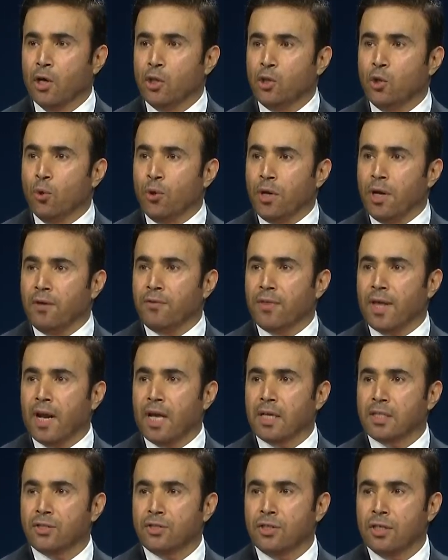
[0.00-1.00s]
During the
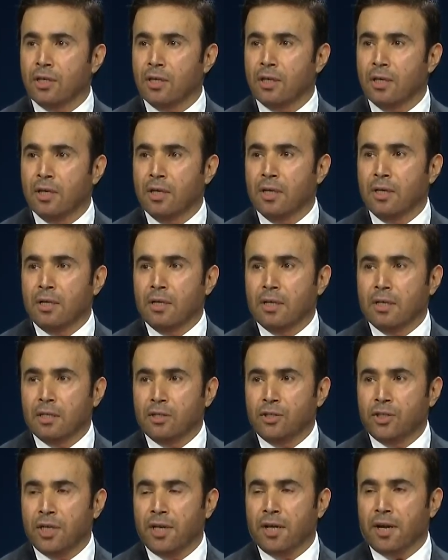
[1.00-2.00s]
last
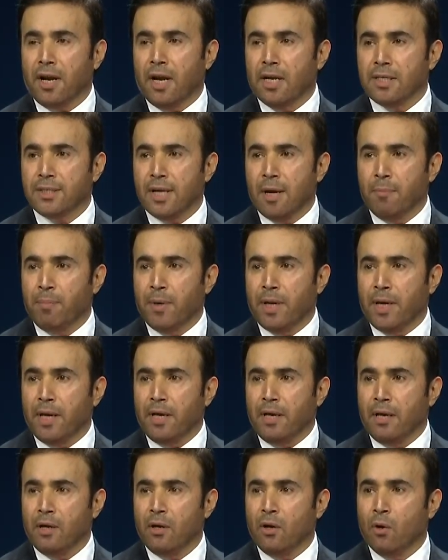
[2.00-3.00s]
General
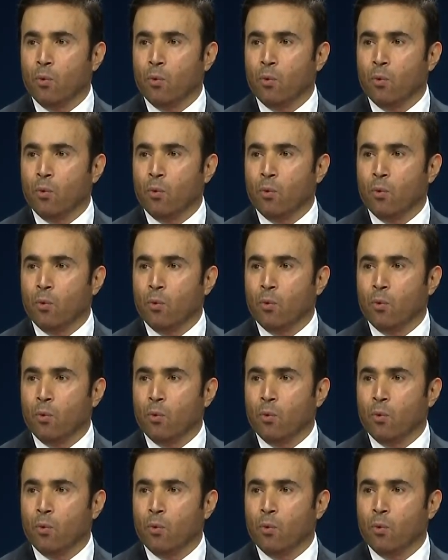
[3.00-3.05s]
Assembly,